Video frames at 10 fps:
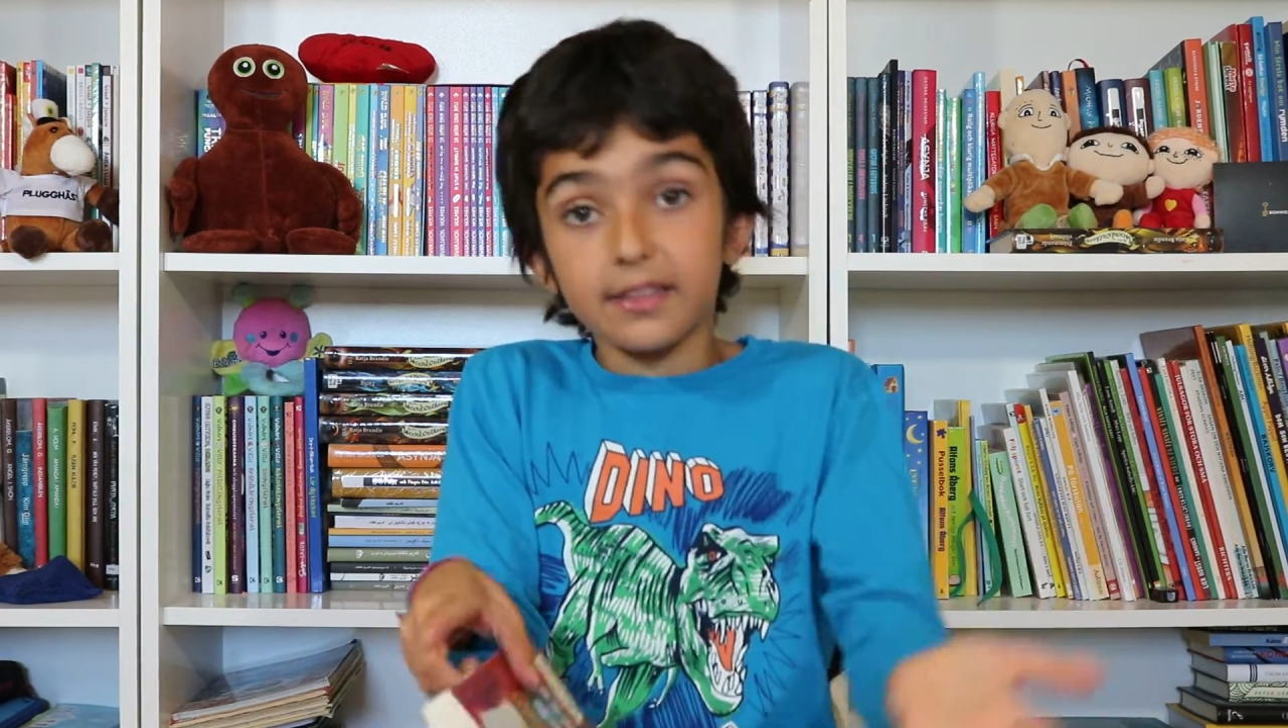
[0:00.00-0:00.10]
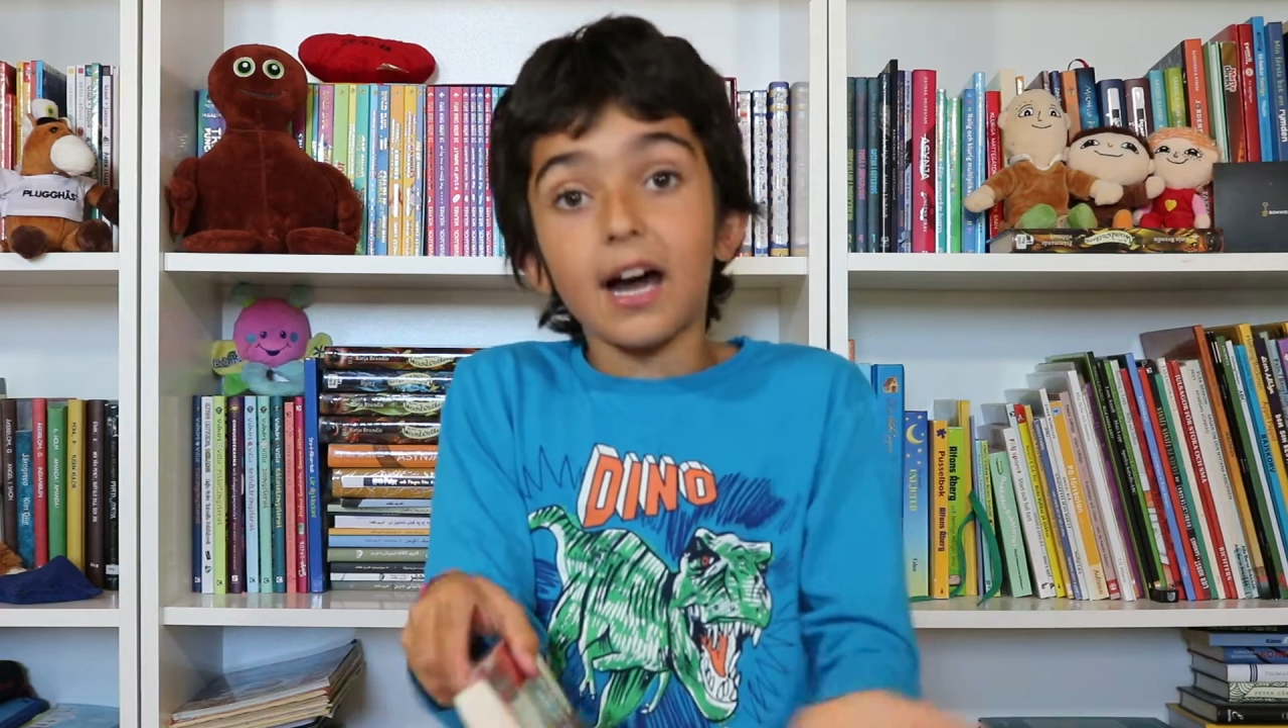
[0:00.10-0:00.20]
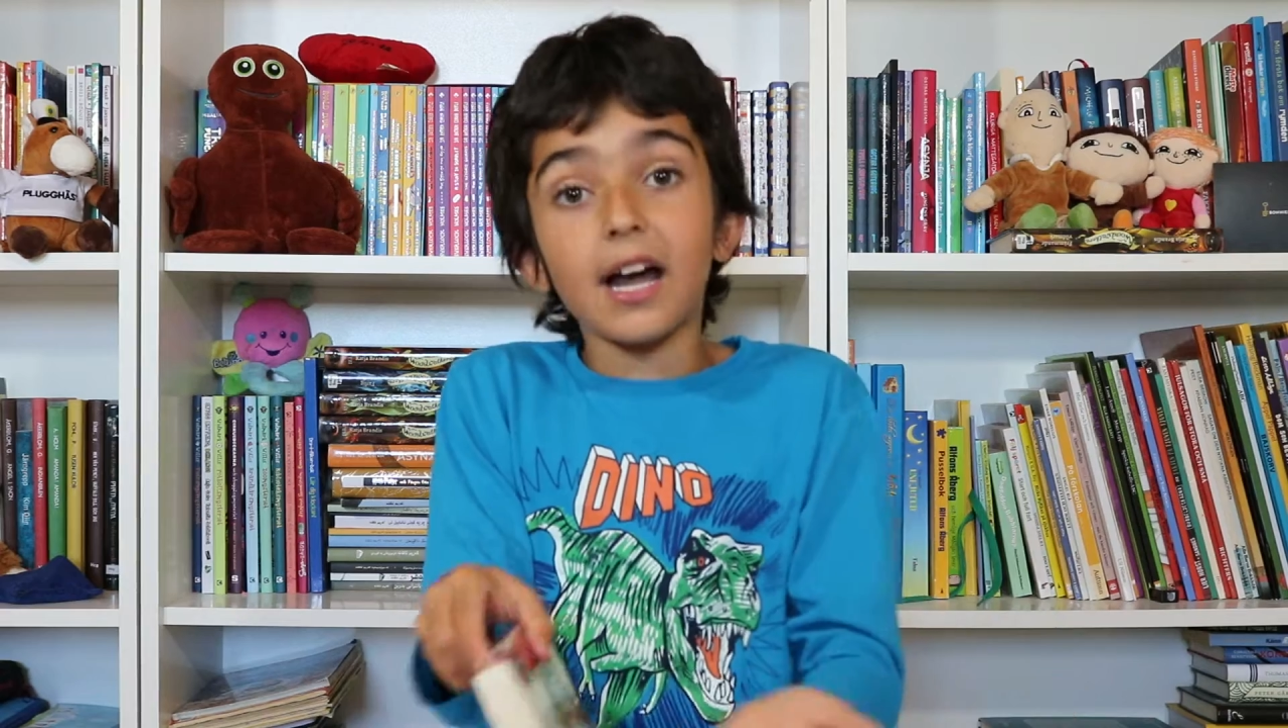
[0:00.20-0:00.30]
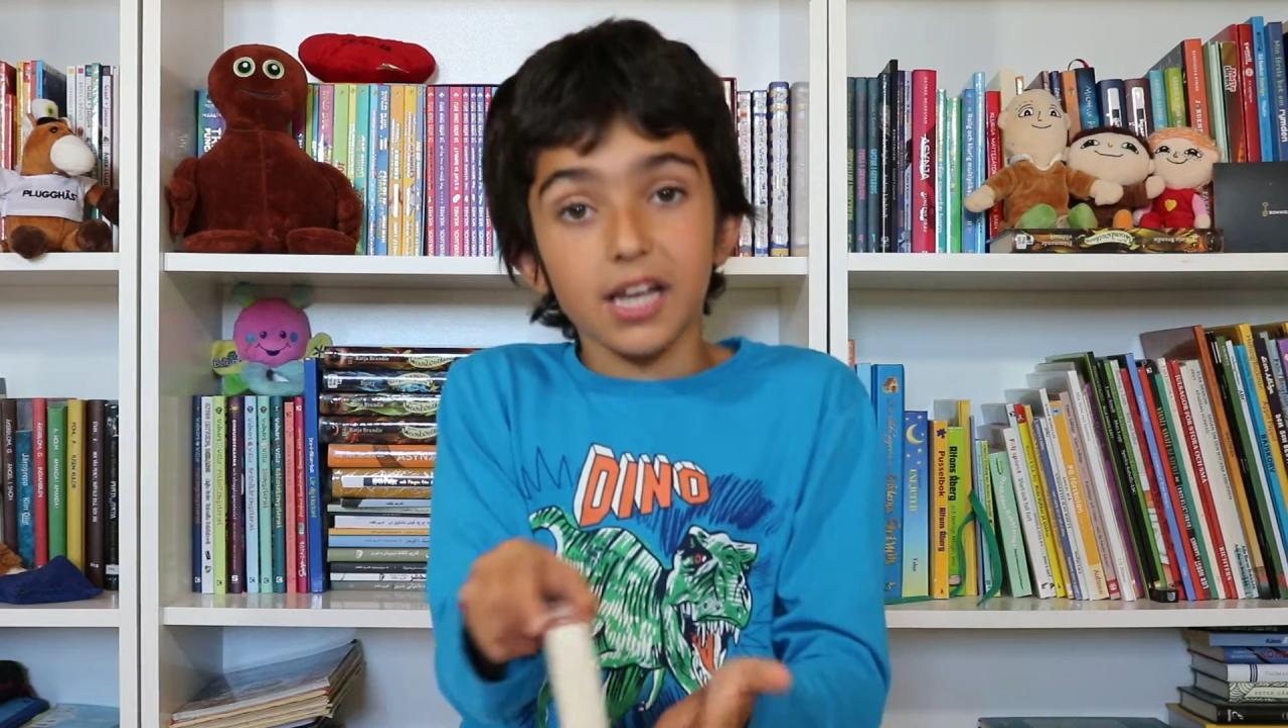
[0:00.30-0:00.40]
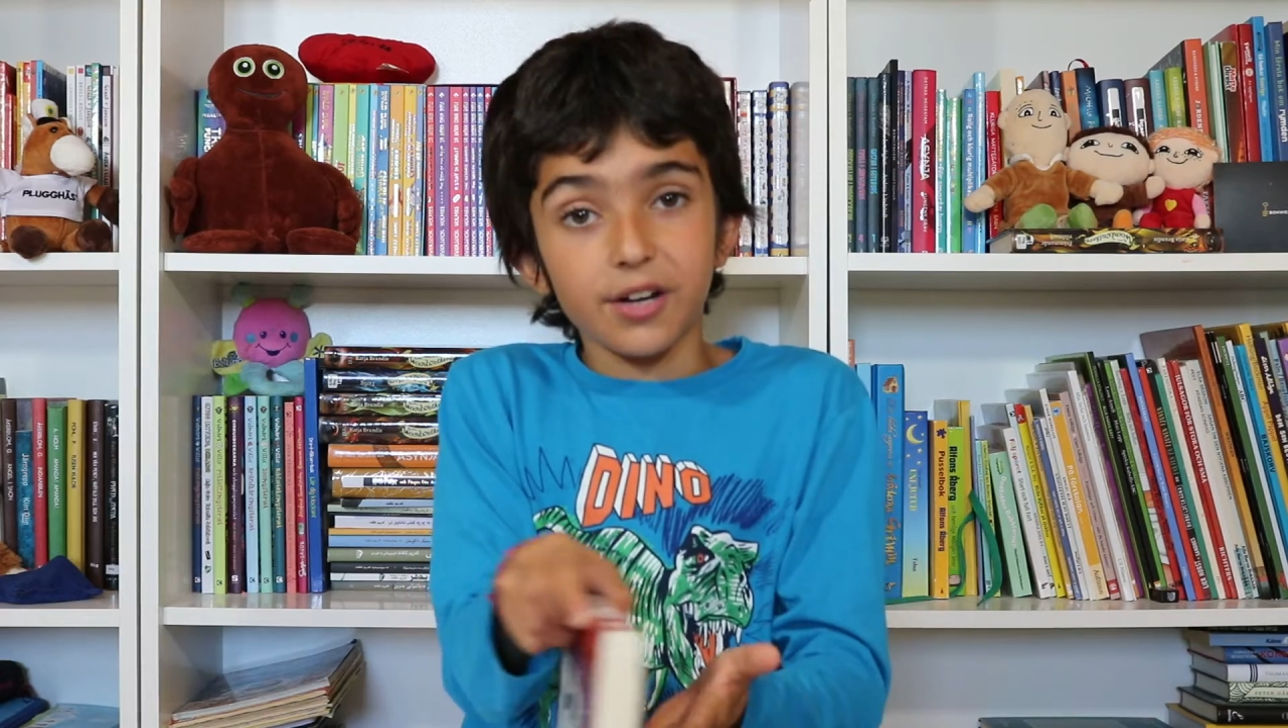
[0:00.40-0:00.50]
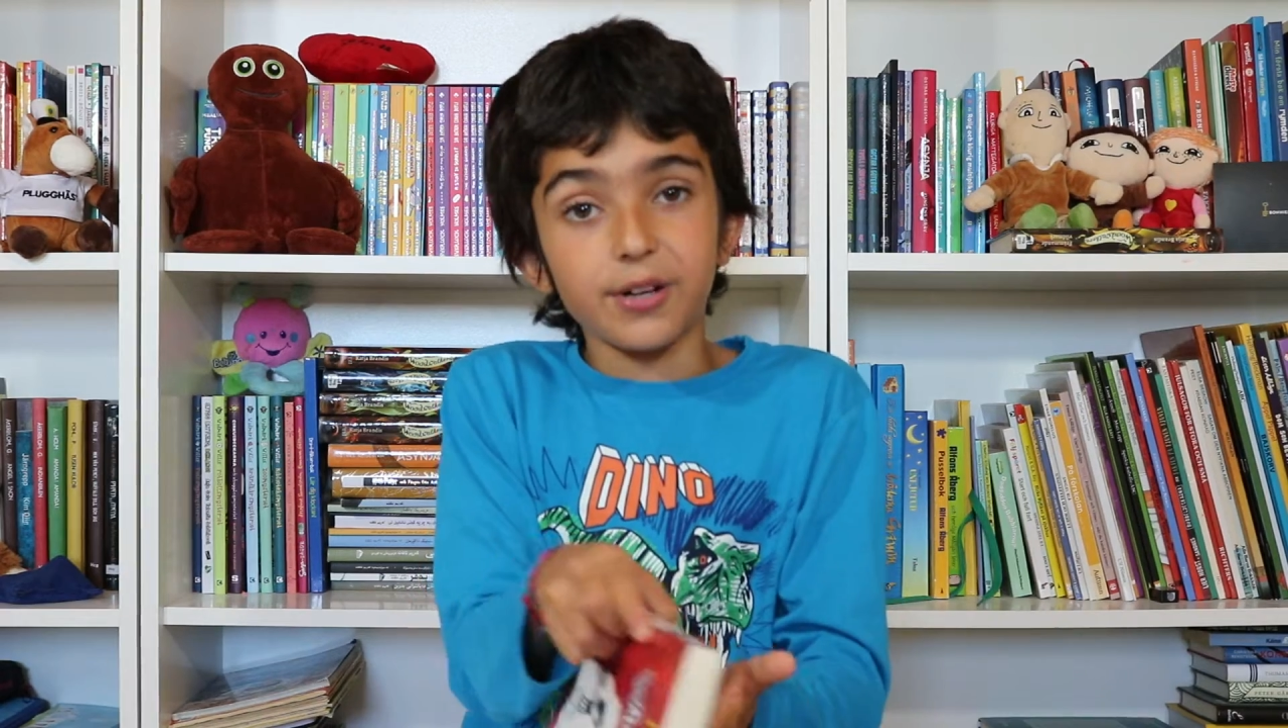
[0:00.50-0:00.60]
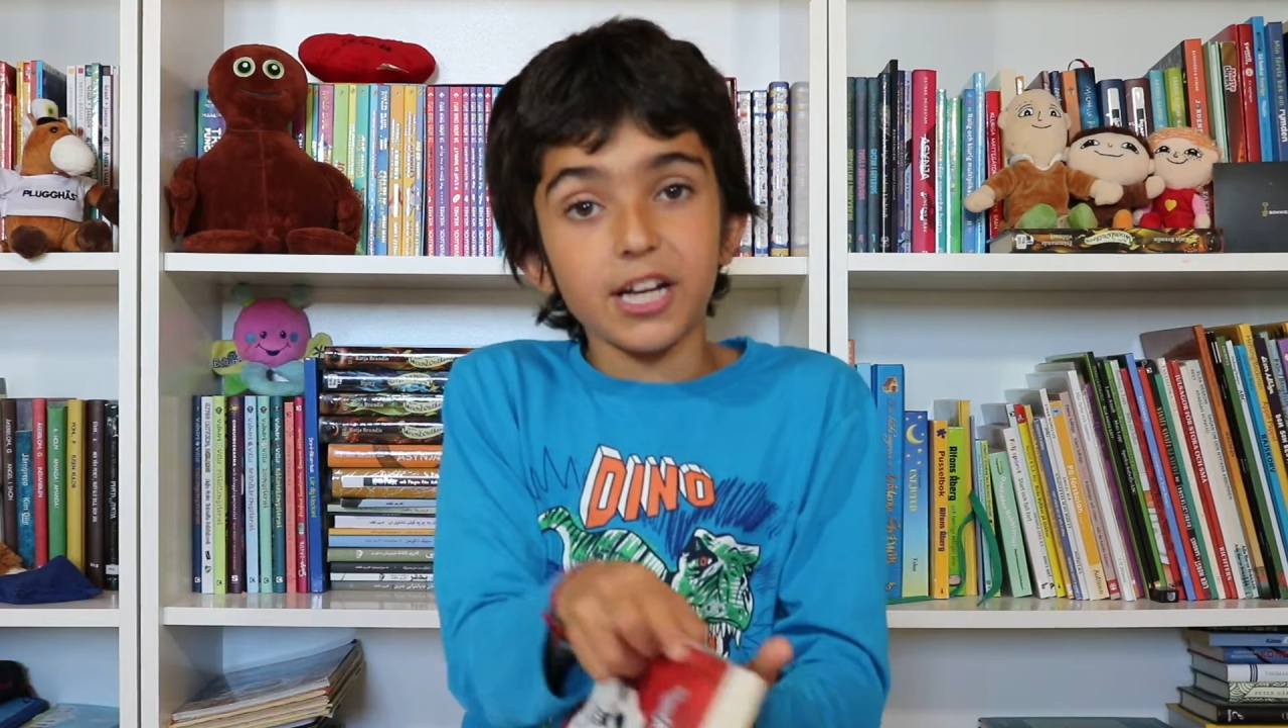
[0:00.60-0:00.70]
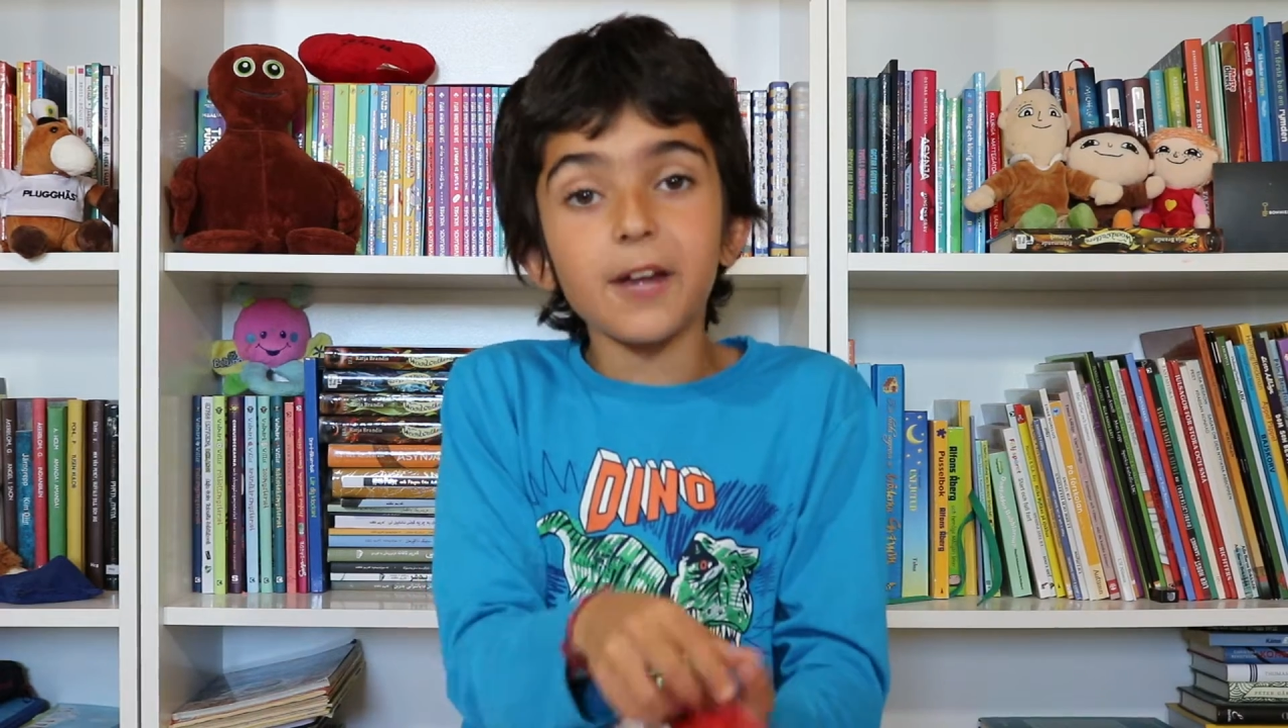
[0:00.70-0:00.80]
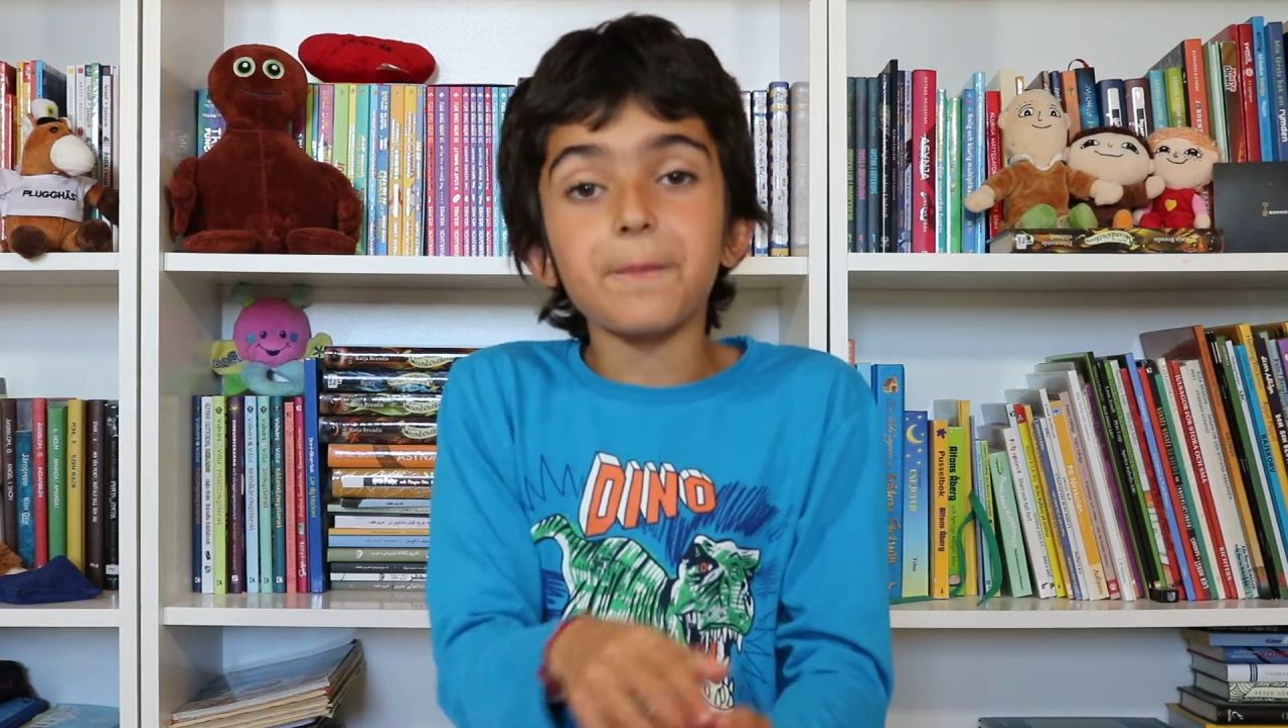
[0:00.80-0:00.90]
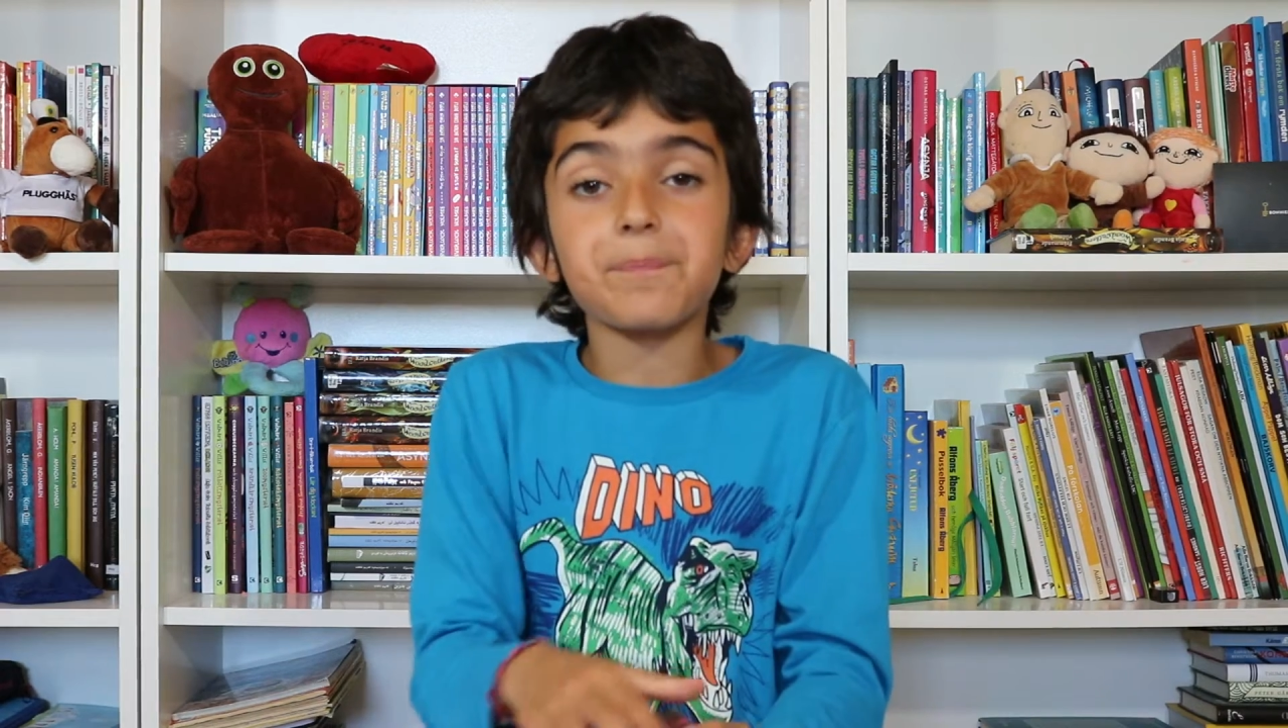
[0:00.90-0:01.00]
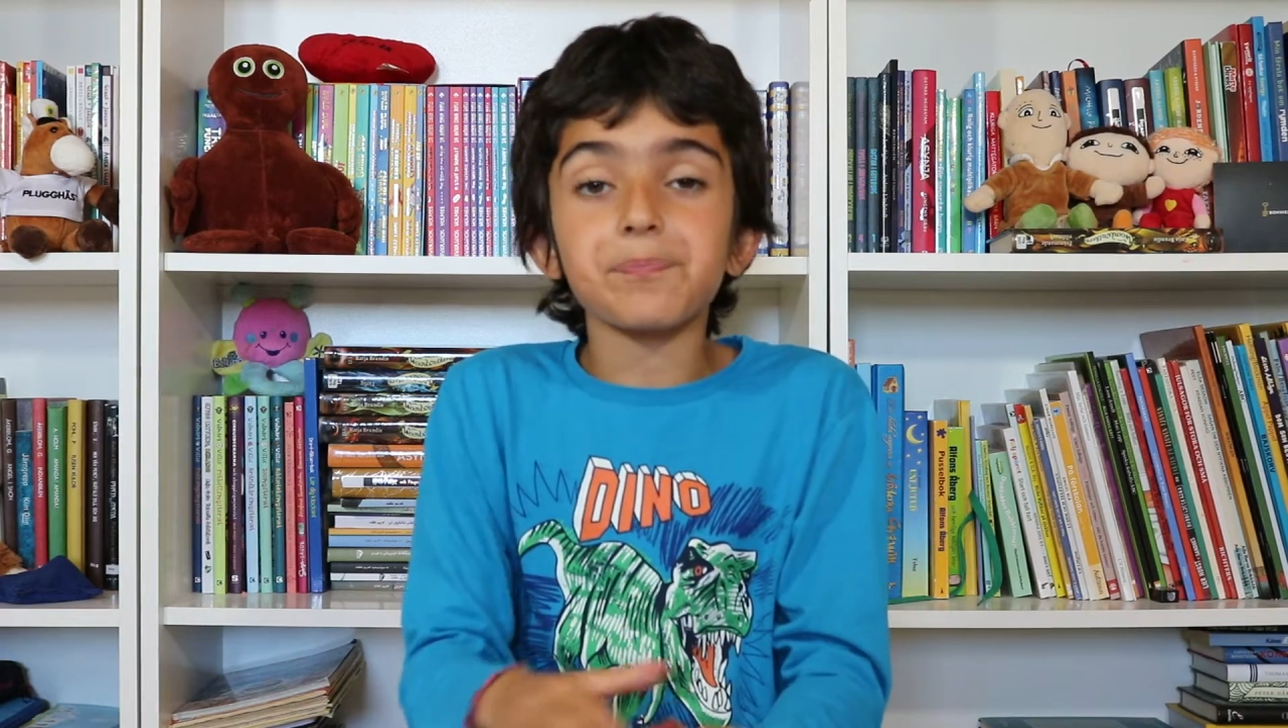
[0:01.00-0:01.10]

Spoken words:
diary,